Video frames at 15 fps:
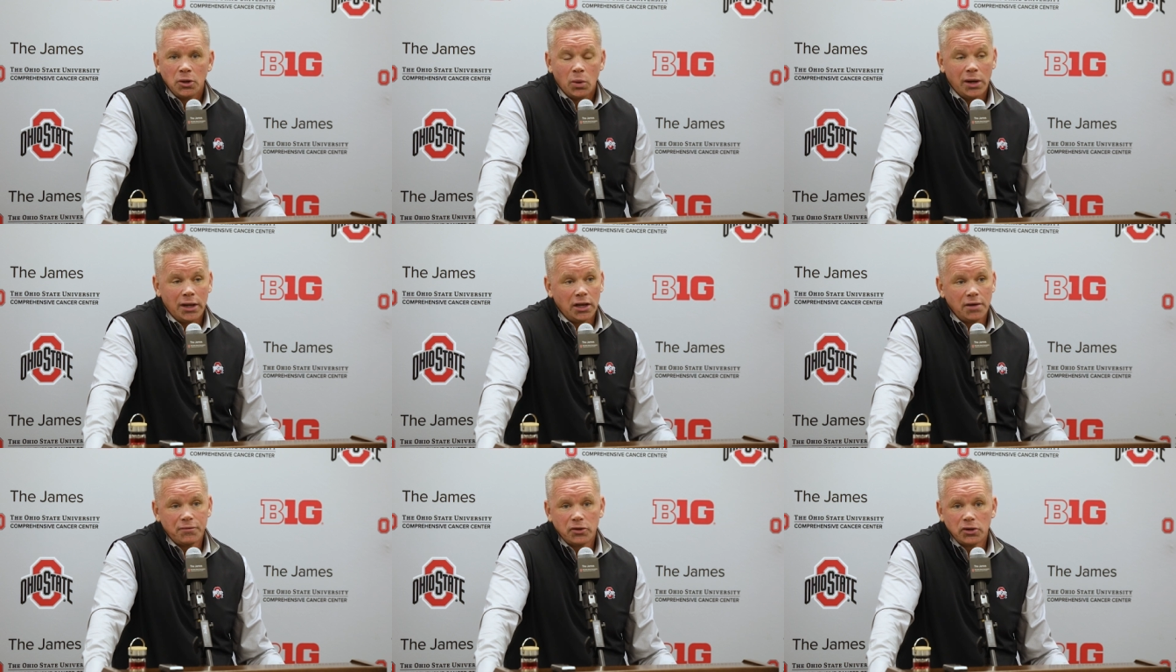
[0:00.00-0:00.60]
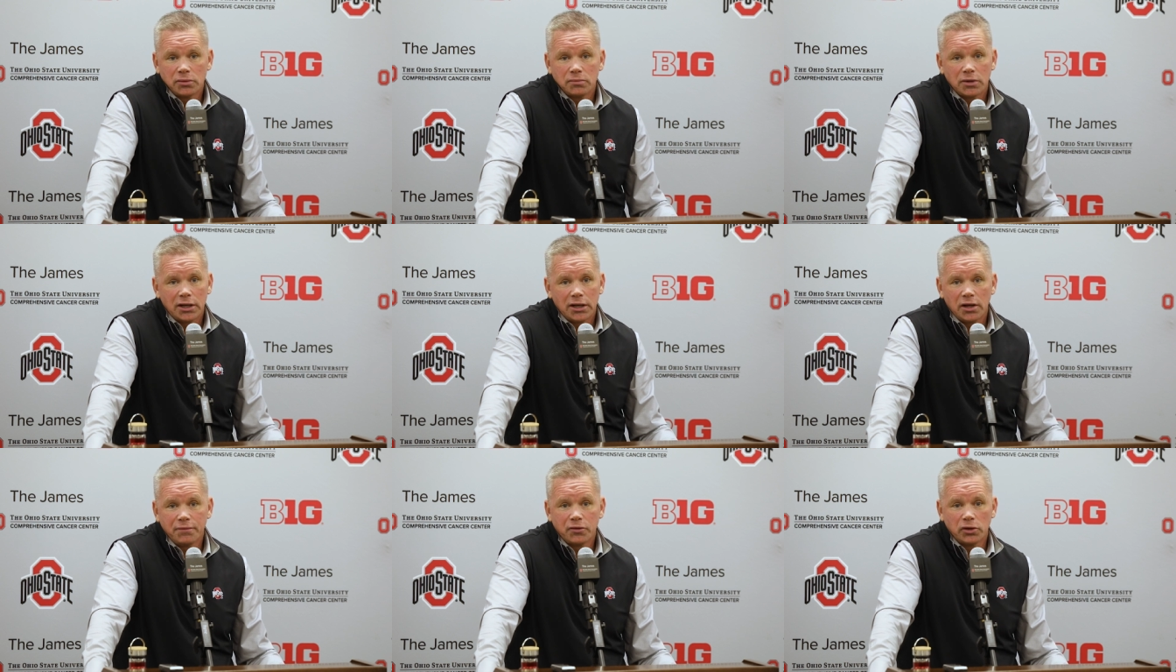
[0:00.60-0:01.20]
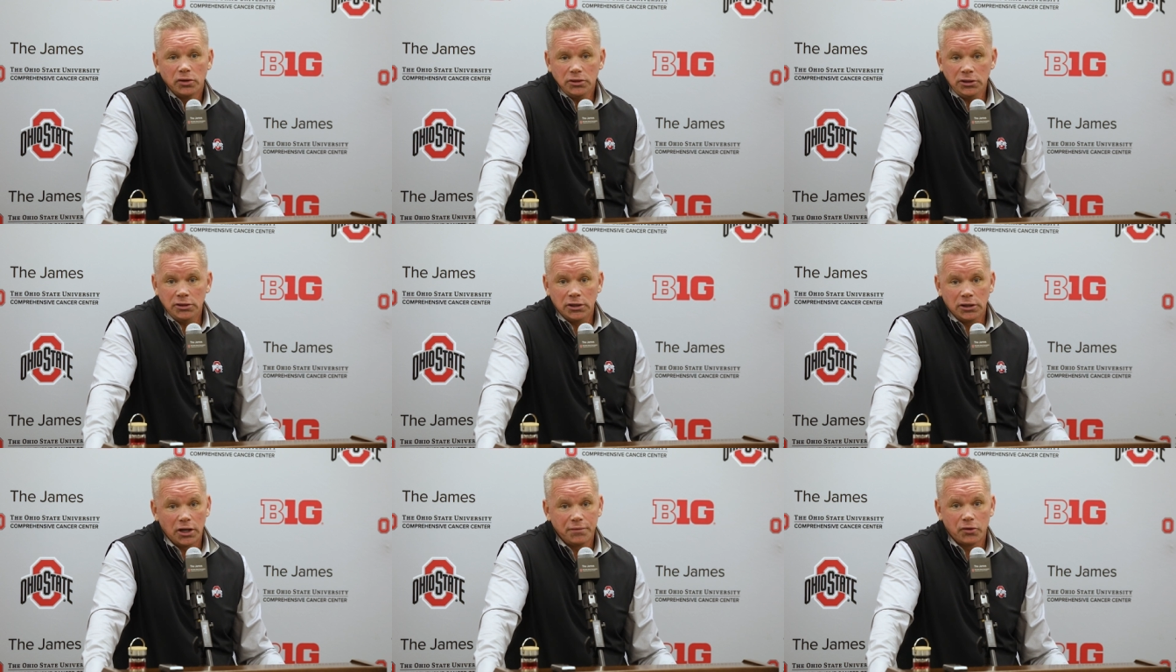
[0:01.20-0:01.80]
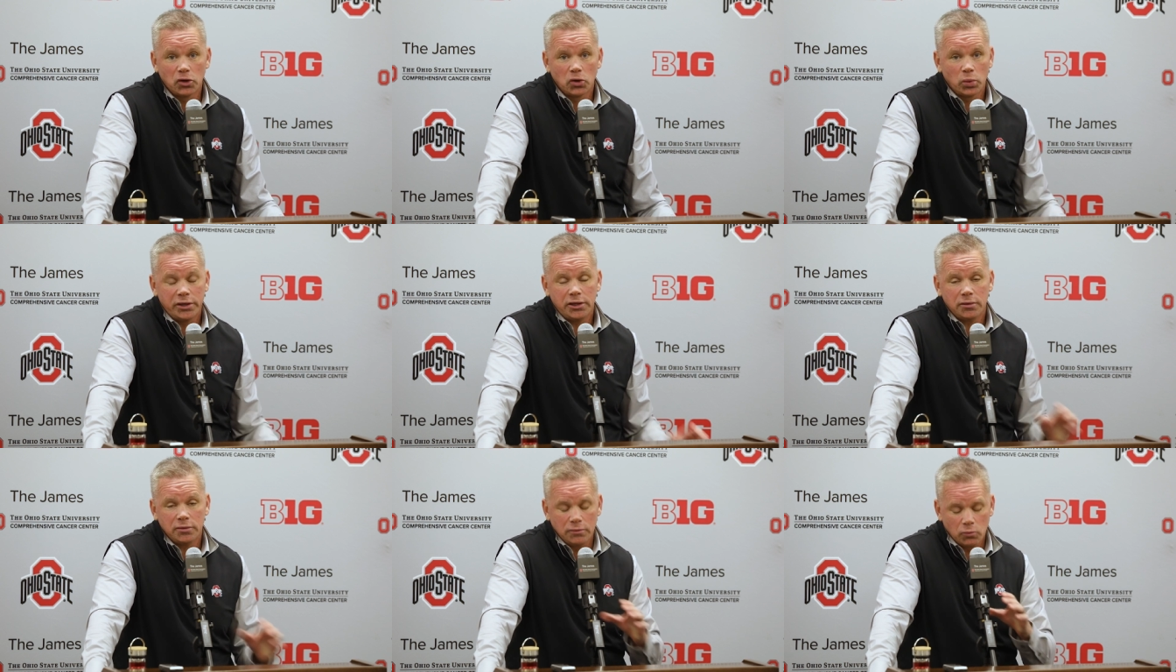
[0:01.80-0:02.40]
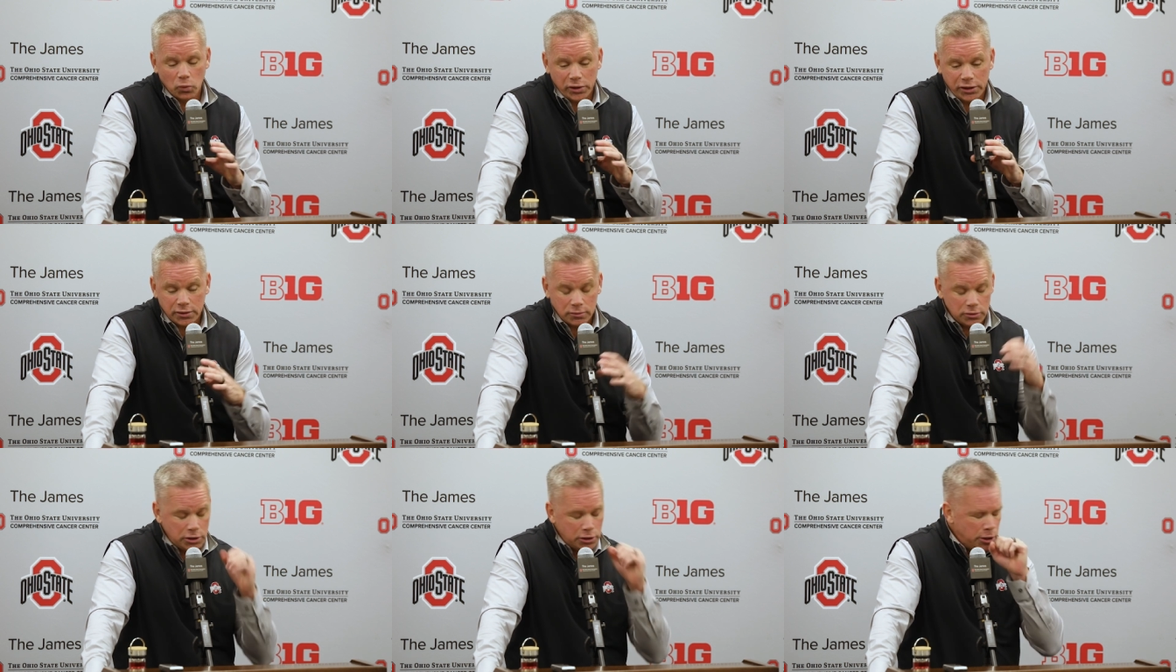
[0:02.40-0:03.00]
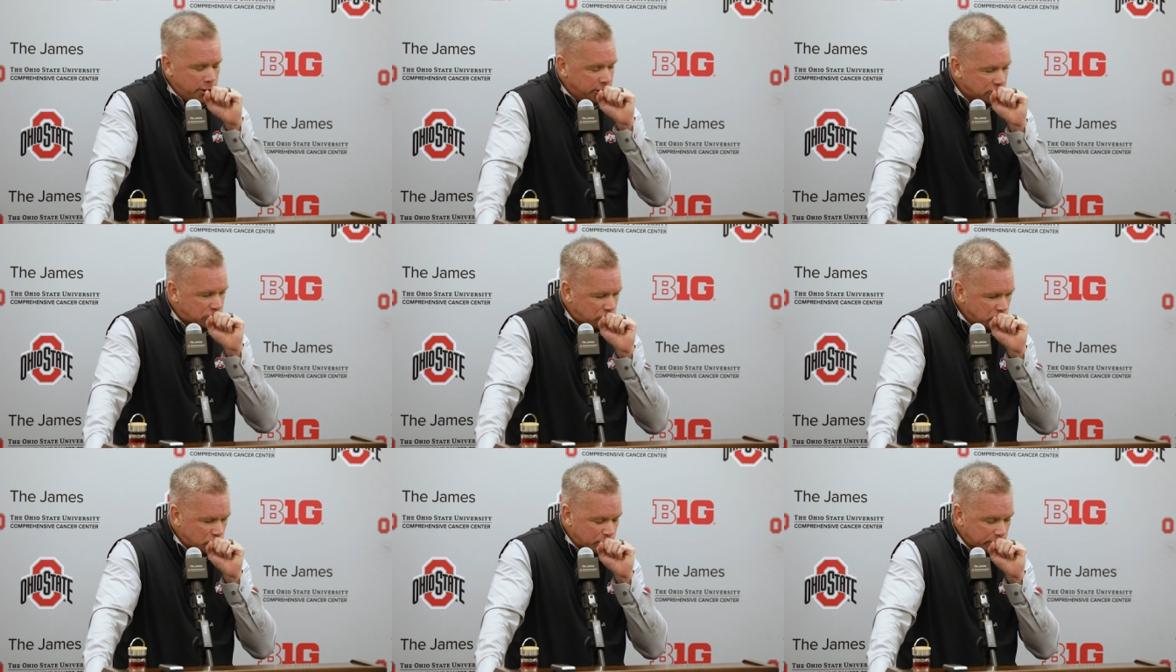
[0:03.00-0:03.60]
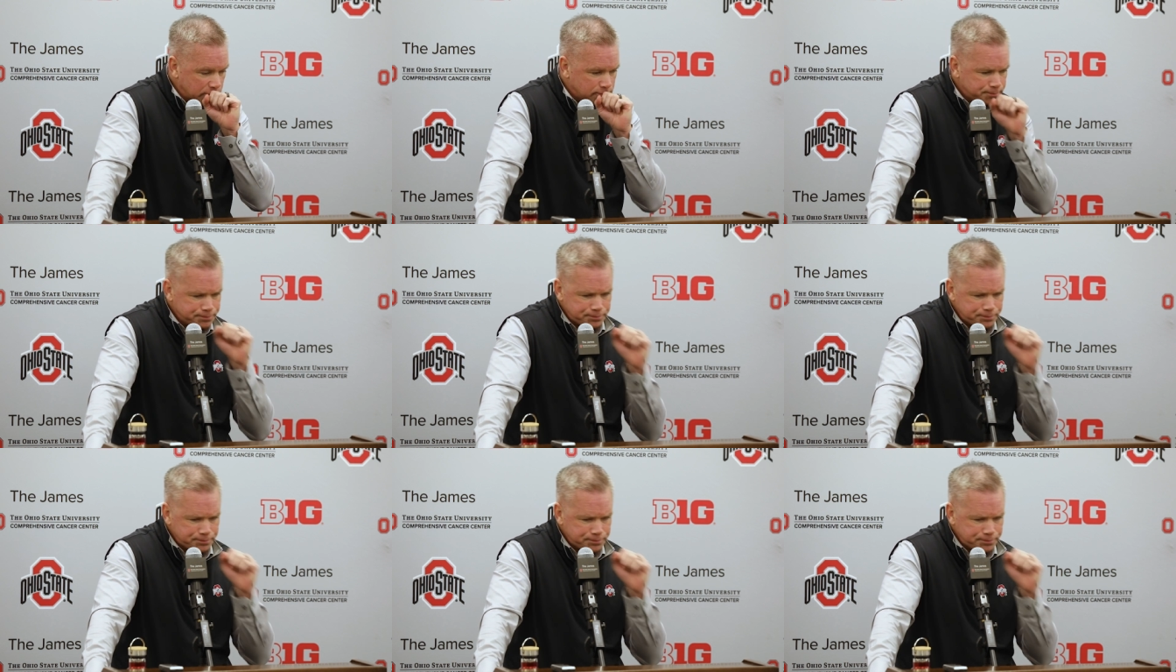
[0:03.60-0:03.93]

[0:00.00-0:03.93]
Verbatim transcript: Well, I love their I love their I love their arena. Excuse me.